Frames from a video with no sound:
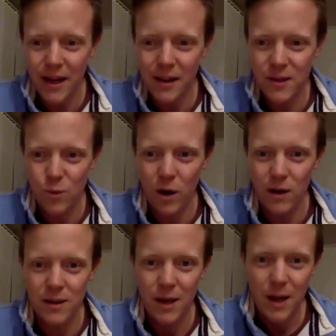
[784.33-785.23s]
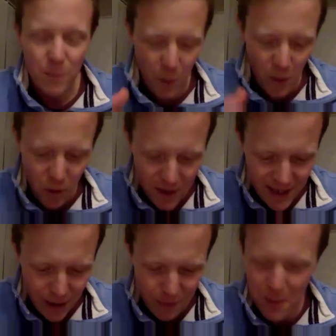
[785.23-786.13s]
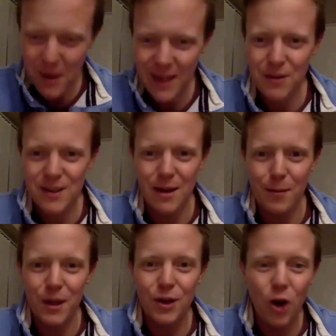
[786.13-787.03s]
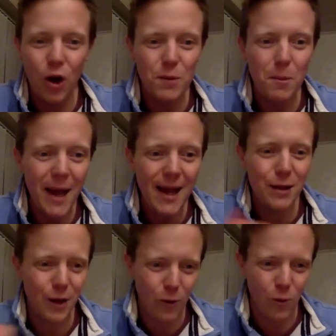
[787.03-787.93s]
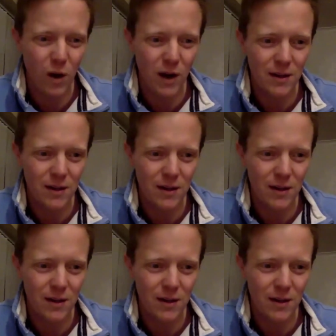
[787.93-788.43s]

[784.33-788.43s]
this world. But we already know from the beginning of the psalm that God made the whole world.